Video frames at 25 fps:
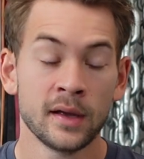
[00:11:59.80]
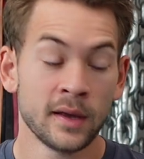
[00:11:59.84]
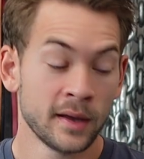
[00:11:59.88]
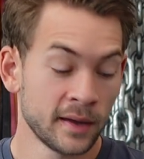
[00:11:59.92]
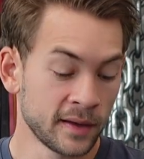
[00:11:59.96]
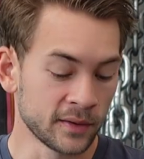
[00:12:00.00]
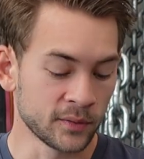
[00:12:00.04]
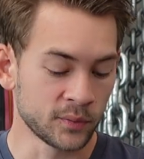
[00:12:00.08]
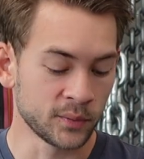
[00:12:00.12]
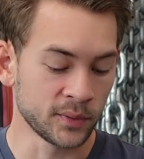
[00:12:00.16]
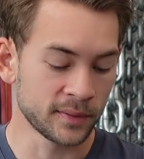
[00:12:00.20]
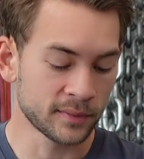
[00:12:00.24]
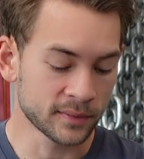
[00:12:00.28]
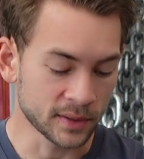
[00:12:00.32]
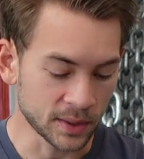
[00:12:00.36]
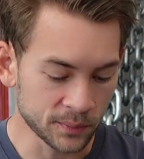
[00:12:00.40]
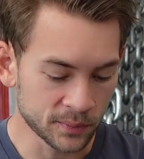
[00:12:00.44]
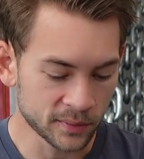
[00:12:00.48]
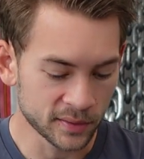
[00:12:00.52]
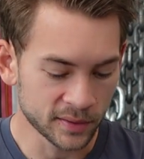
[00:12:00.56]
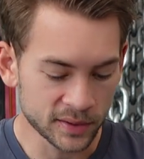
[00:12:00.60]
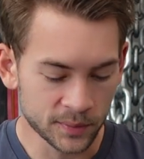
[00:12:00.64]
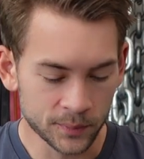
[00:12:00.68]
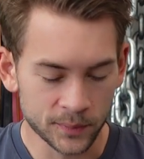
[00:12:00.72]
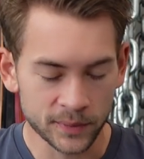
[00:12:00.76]
If we
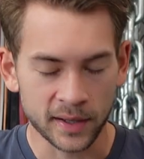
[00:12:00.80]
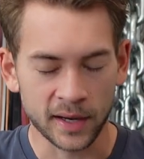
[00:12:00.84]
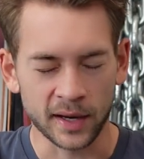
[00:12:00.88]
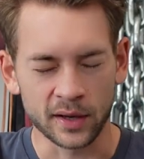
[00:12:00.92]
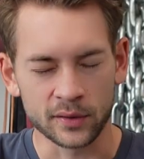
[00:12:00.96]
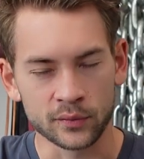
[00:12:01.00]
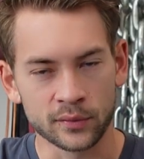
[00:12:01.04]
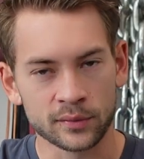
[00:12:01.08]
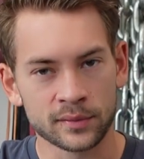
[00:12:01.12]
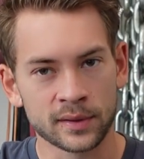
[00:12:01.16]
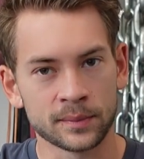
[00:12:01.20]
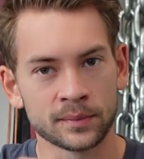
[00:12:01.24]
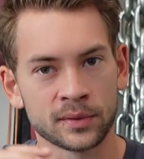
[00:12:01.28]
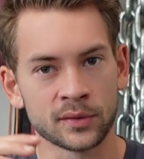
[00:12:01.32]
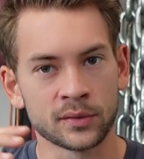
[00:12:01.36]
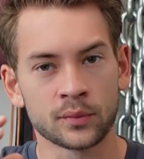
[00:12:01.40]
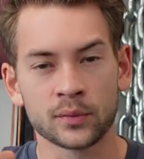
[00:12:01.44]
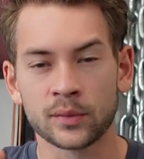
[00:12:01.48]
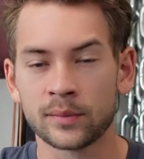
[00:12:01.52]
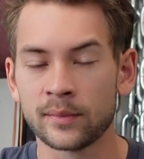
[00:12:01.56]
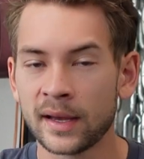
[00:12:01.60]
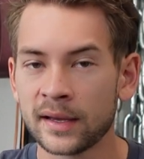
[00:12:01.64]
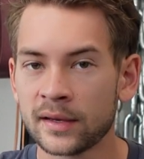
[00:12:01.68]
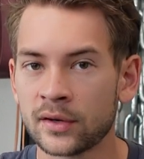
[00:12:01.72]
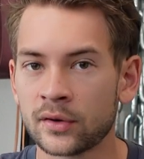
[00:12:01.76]
stimulate the mechanoreceptors, we
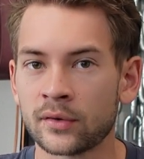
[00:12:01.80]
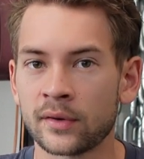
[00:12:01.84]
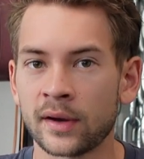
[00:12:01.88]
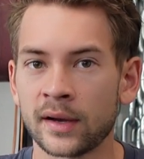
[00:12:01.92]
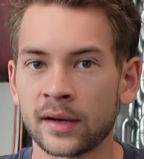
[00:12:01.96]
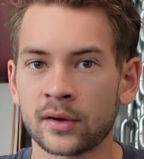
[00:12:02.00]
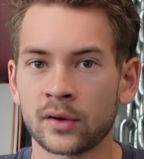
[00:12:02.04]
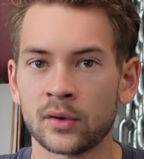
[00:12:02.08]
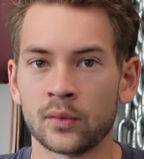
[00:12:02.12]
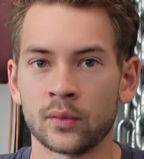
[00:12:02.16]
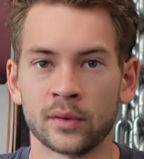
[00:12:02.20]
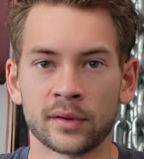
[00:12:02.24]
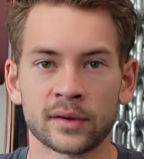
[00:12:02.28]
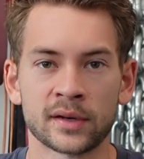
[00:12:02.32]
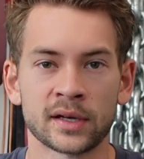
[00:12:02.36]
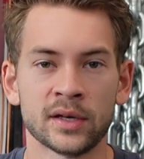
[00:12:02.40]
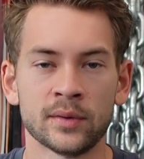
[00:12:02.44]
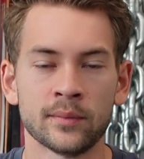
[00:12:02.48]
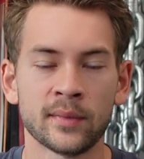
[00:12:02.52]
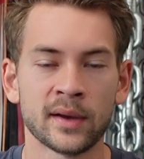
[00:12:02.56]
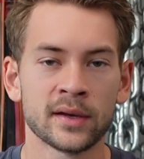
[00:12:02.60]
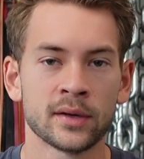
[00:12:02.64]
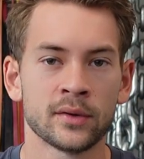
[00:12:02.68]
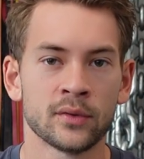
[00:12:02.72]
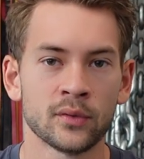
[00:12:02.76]
make your ankle work and you
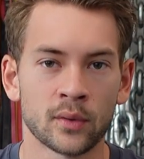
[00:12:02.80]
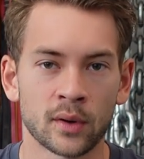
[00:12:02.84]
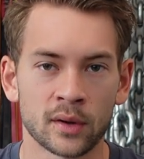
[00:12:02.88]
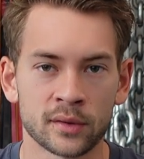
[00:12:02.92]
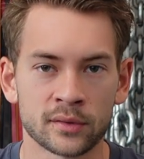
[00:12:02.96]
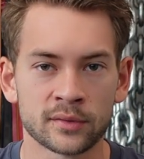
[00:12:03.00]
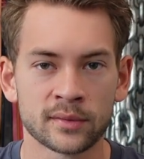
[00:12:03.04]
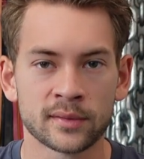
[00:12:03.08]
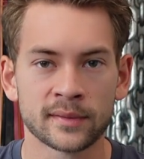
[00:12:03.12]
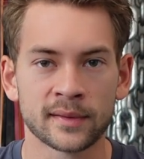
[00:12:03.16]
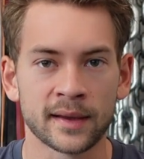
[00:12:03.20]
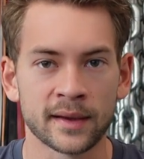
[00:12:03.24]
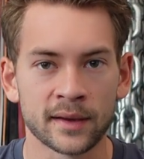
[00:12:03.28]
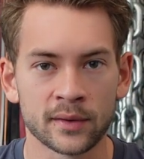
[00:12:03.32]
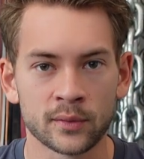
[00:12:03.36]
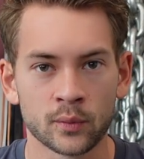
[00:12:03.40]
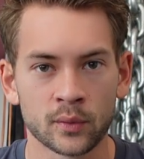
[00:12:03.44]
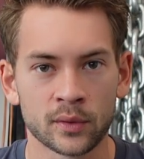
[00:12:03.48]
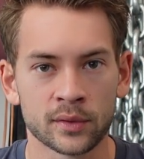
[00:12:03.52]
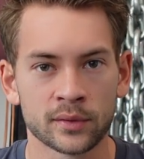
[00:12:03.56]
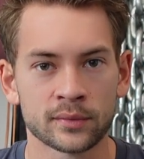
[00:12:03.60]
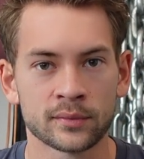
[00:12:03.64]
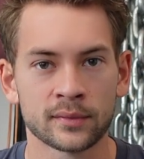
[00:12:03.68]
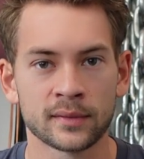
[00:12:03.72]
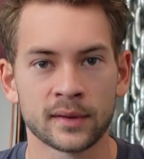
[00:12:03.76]
make you understand
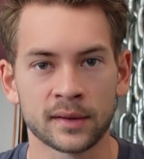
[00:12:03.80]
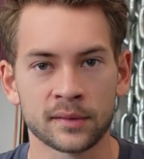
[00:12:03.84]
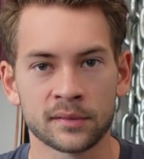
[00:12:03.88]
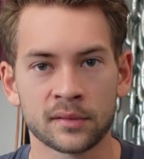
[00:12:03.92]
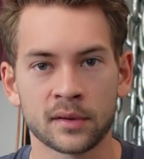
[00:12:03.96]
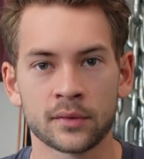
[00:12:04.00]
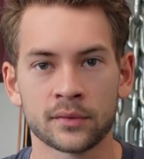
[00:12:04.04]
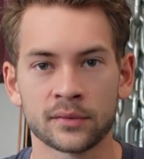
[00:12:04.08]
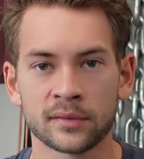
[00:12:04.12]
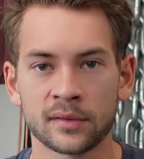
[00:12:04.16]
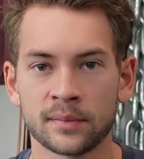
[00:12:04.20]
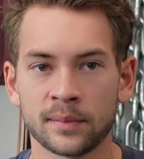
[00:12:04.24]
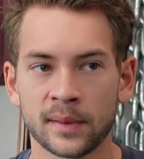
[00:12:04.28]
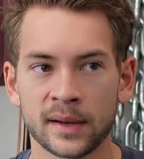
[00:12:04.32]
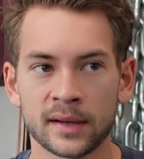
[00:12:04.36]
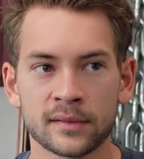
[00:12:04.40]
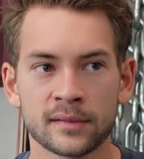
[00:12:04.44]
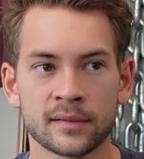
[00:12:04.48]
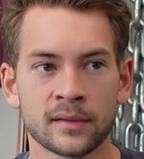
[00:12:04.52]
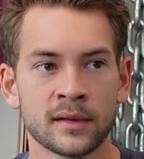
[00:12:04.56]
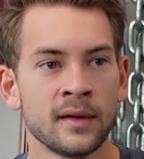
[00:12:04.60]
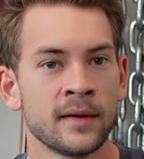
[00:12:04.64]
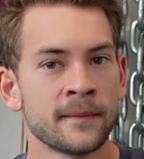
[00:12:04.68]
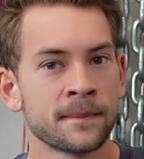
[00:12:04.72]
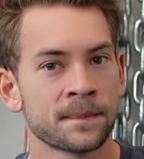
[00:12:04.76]
where your things are in space
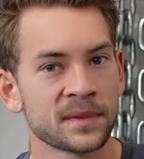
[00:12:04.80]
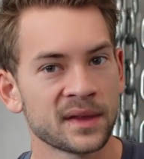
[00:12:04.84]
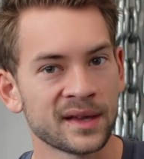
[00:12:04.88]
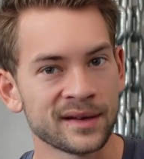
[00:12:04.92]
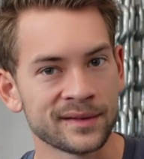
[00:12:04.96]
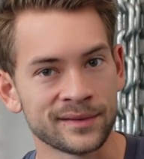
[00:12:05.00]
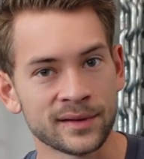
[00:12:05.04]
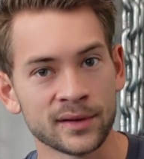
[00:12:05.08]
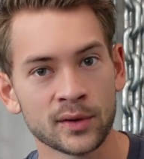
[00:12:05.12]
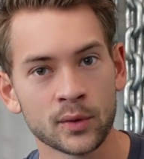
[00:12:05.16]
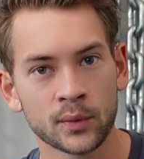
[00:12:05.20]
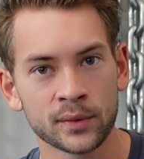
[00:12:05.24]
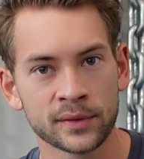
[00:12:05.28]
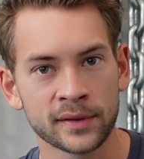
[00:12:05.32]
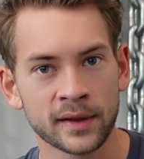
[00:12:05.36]
and deal with